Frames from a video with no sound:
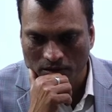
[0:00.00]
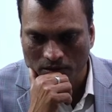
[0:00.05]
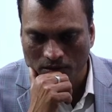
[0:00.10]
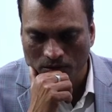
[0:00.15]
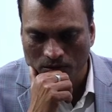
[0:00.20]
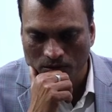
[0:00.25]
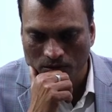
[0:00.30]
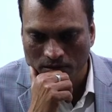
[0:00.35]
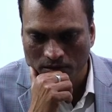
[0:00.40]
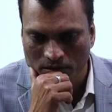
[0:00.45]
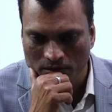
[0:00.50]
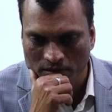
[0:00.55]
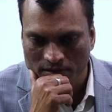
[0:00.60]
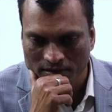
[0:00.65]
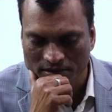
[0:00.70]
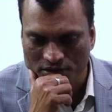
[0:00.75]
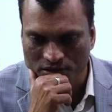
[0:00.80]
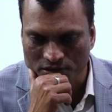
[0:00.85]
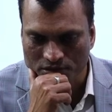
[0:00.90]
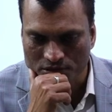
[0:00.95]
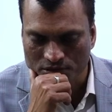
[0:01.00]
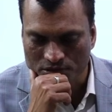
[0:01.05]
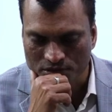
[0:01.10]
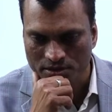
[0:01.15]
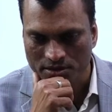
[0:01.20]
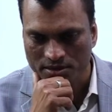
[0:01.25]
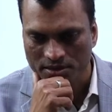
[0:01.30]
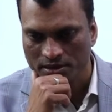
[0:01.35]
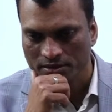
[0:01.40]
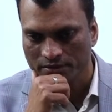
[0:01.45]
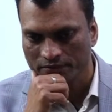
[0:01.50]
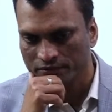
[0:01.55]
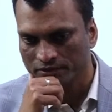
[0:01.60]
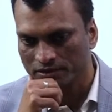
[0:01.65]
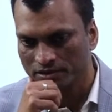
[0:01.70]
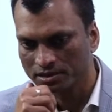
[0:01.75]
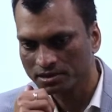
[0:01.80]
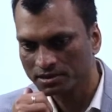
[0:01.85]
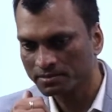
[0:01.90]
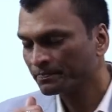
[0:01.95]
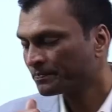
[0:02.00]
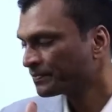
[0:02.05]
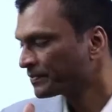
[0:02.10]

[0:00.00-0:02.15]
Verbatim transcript: own gestures and efforts,